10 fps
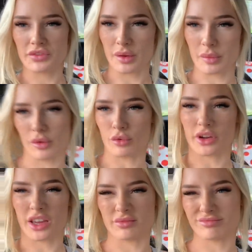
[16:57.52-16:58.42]
15 minute
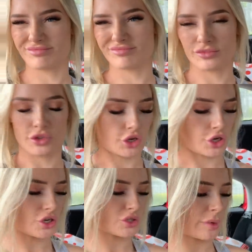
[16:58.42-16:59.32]
walk in. Not
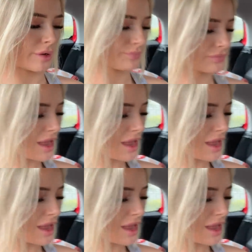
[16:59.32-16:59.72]
huge, but